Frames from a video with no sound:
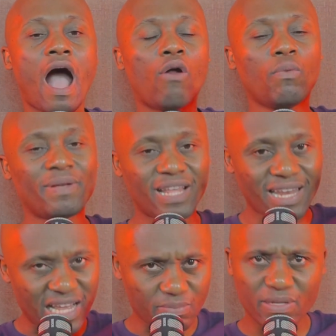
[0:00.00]
I will be the
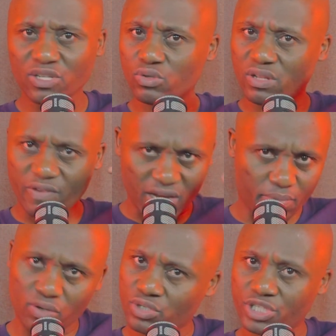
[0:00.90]
last person to defend
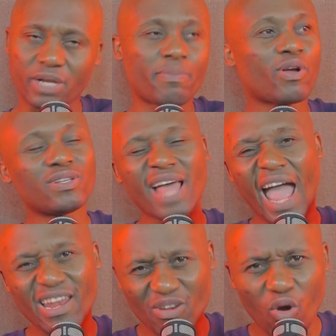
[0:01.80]
a politician because
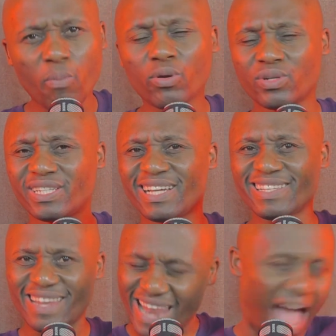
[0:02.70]
I know
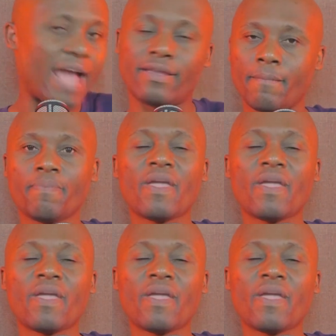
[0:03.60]
politicians lie.